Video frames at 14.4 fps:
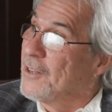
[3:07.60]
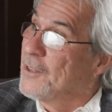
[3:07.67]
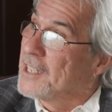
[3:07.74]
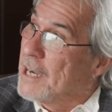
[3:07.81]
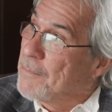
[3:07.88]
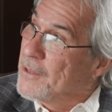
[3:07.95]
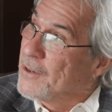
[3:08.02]

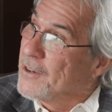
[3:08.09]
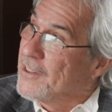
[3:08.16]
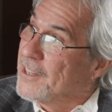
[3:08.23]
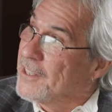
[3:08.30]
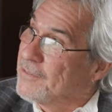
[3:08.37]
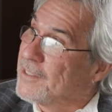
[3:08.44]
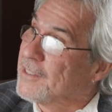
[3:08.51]
look up there at
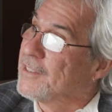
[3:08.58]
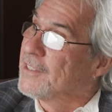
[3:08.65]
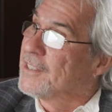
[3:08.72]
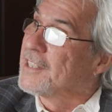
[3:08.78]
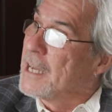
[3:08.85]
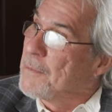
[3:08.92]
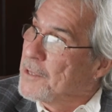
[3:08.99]
the
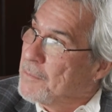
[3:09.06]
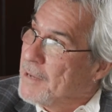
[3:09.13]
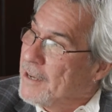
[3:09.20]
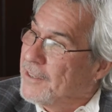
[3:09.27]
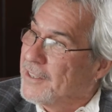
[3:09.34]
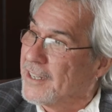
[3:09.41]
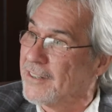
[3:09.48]
top of the
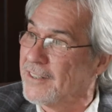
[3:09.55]
mountain there.